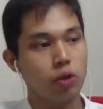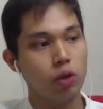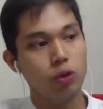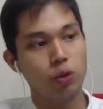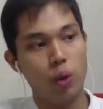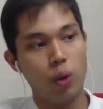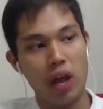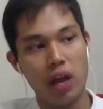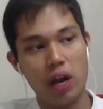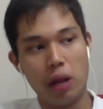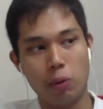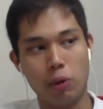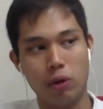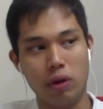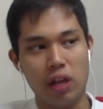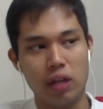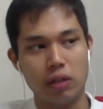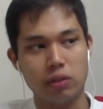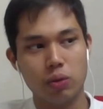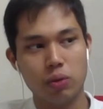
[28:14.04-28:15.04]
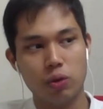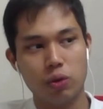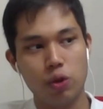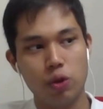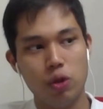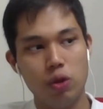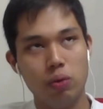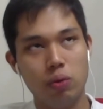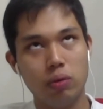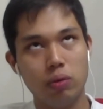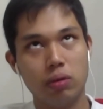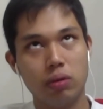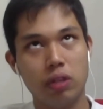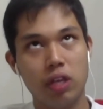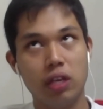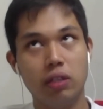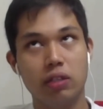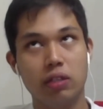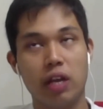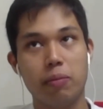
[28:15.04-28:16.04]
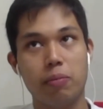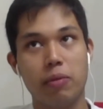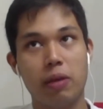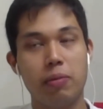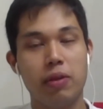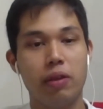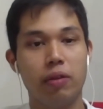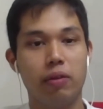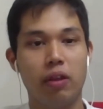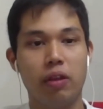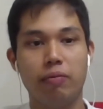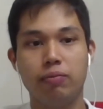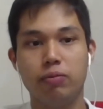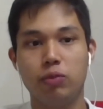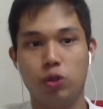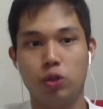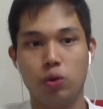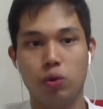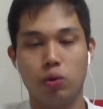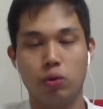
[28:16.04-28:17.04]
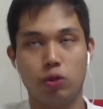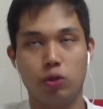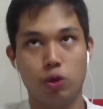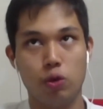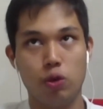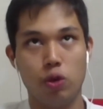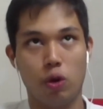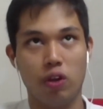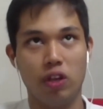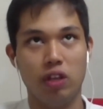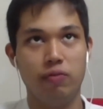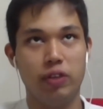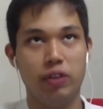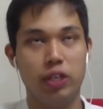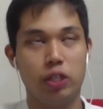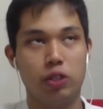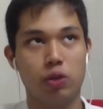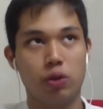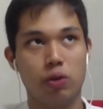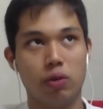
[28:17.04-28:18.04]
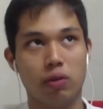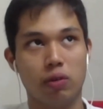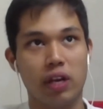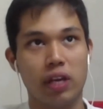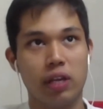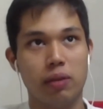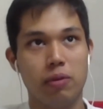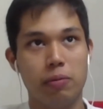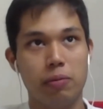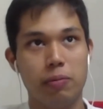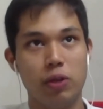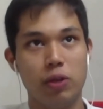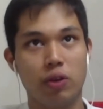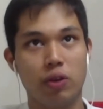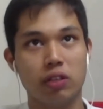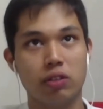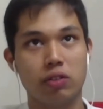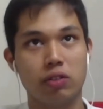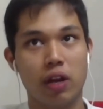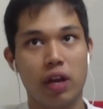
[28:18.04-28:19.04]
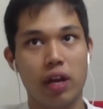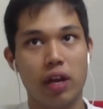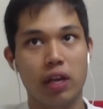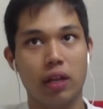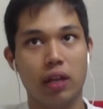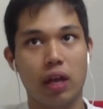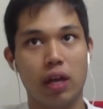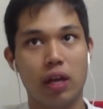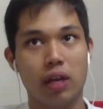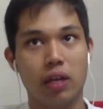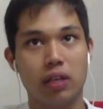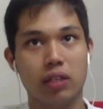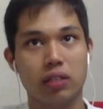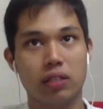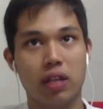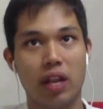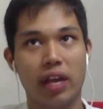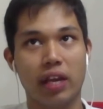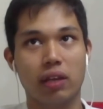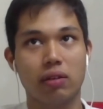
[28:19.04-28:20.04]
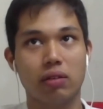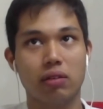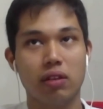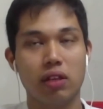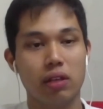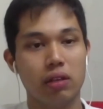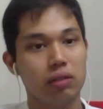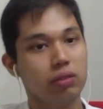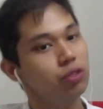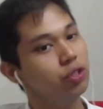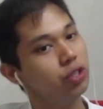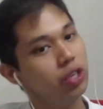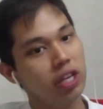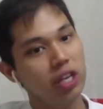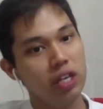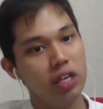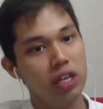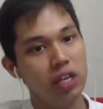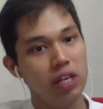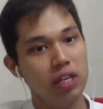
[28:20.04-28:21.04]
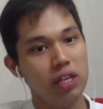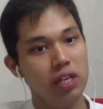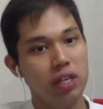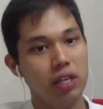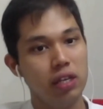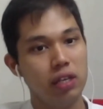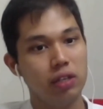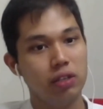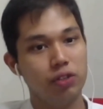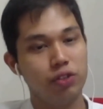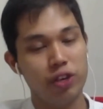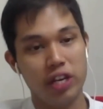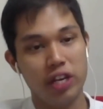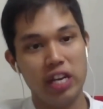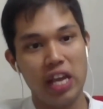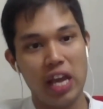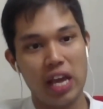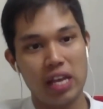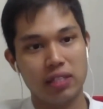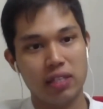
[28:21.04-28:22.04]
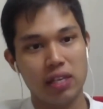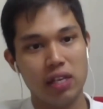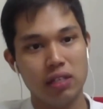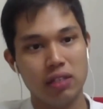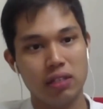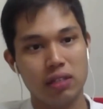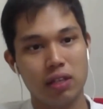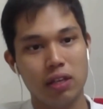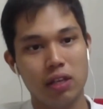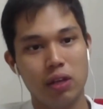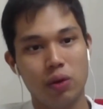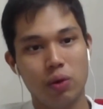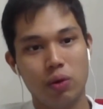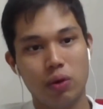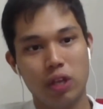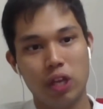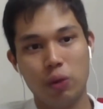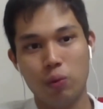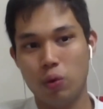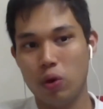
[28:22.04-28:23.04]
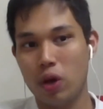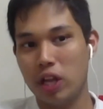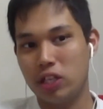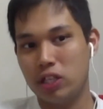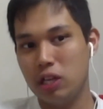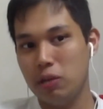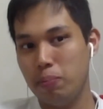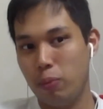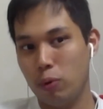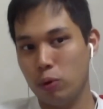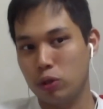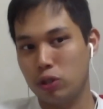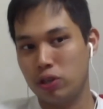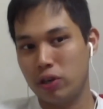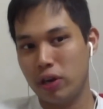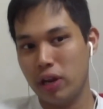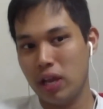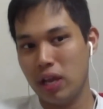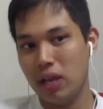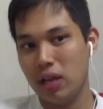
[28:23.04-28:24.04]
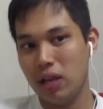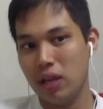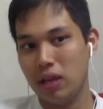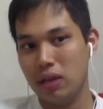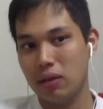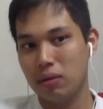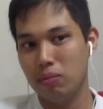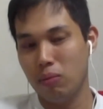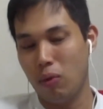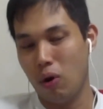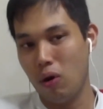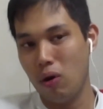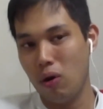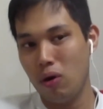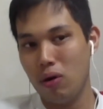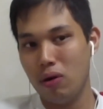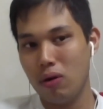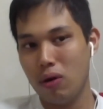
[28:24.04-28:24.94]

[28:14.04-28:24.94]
to add up on that, so do you think that maybe through your in vitro, right? Maybe you can try it's like 3D assays. It will actually portray more.